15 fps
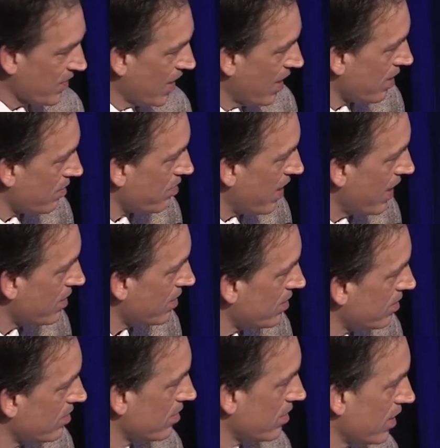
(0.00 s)
and by
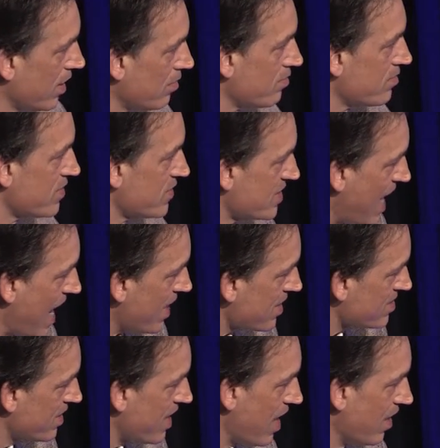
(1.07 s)
um,
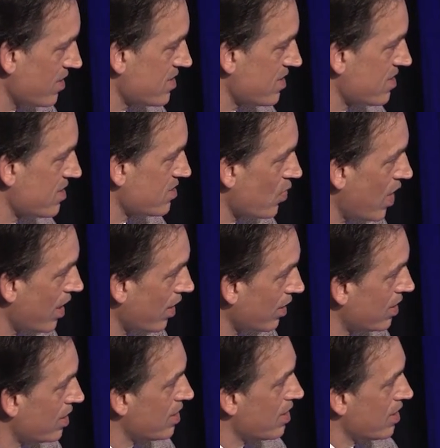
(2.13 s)
SAXS analysis as
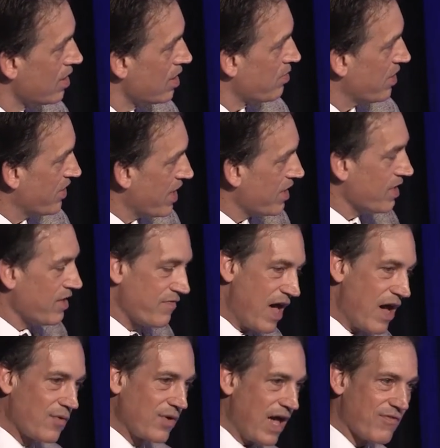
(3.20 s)
well. But then he
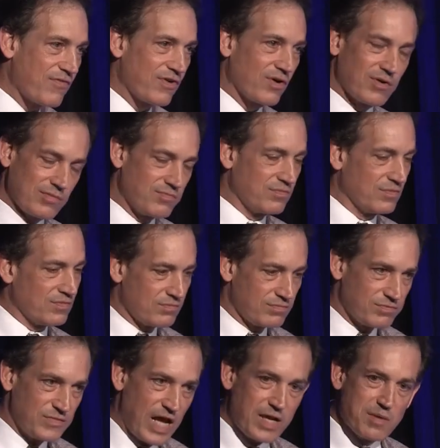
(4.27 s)
found after
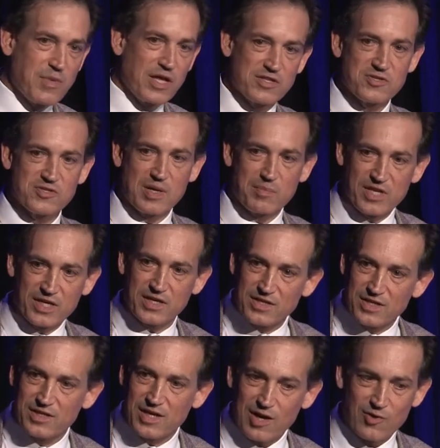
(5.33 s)
nine months or something, he
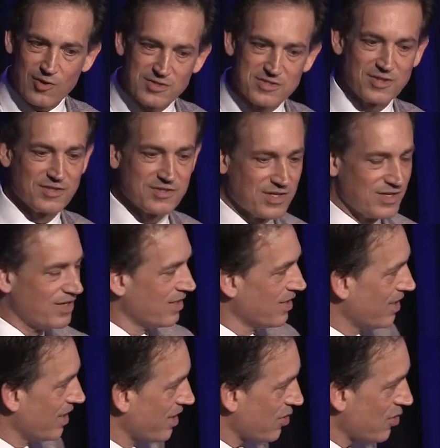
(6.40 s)
did get crystals
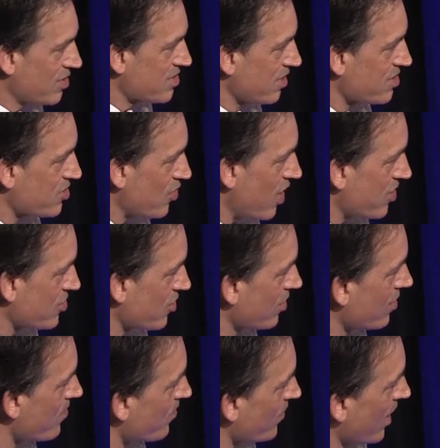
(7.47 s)
and a crystal
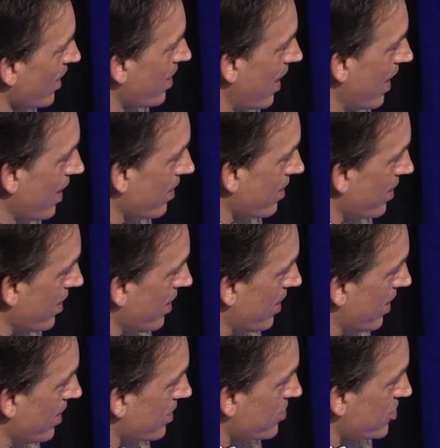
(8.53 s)
structure, and
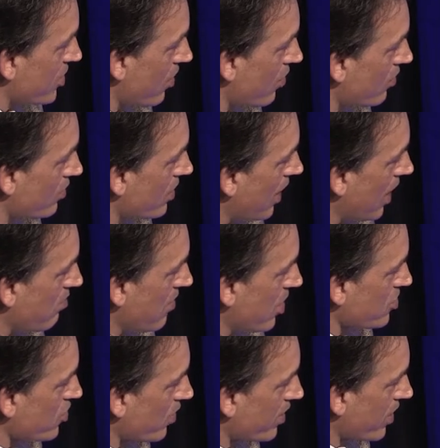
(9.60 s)
it showed, I'm
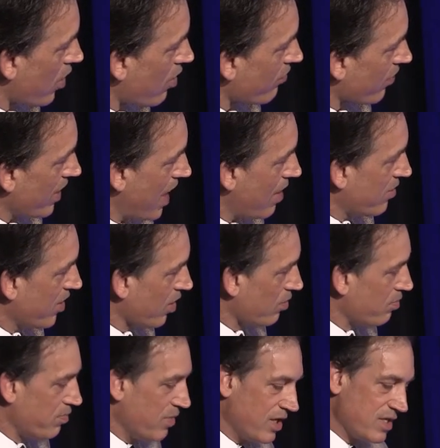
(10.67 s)
not showing the overlap here
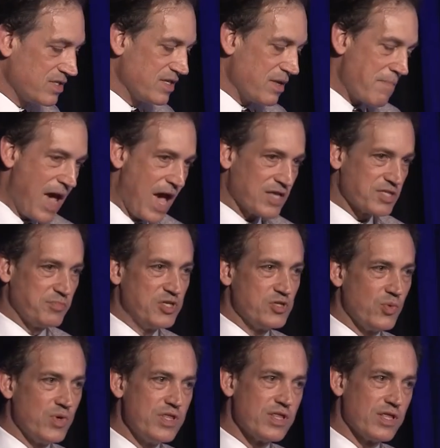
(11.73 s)
because the match
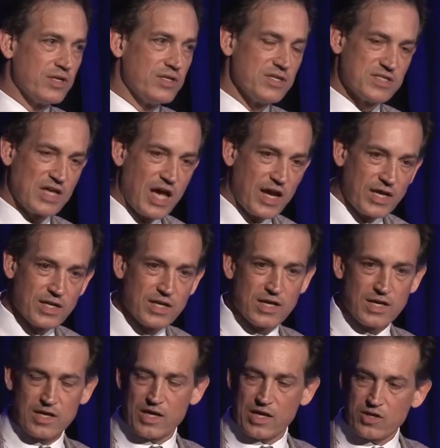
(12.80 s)
between the design
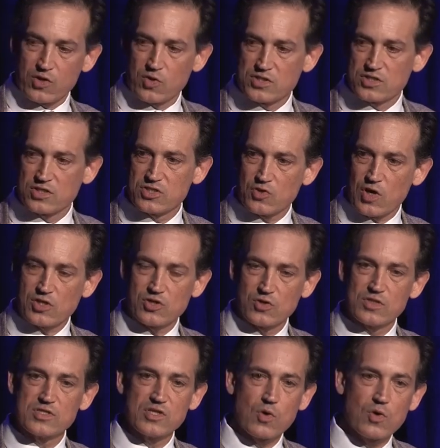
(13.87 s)
and the crystal
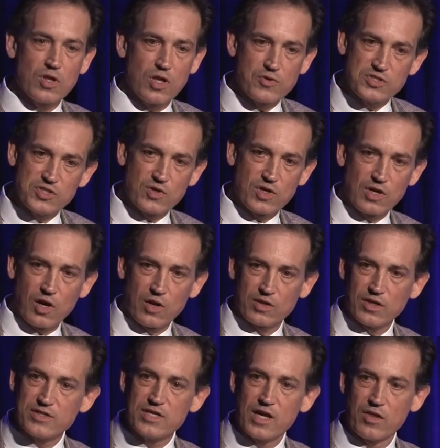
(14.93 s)
structure is so close you can
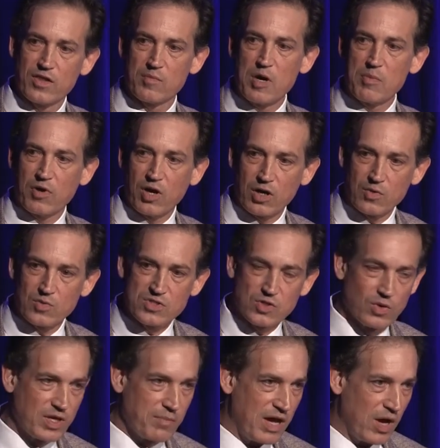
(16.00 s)
hardly tell them apart. It was
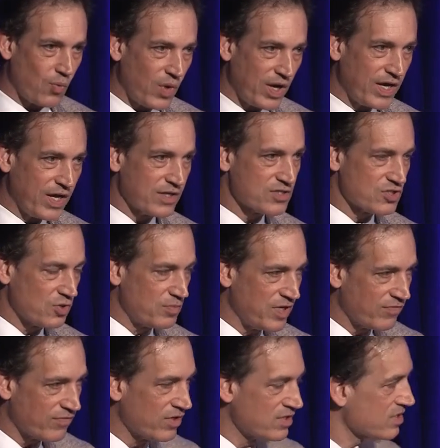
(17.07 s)
only about one angstrom
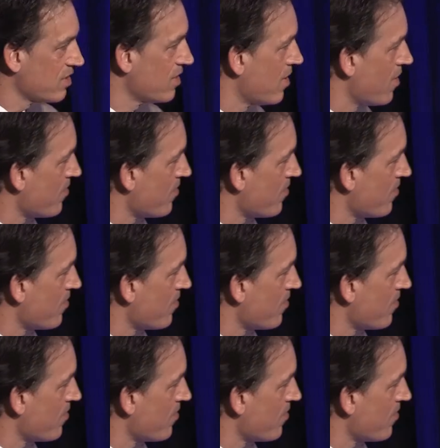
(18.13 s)
difference.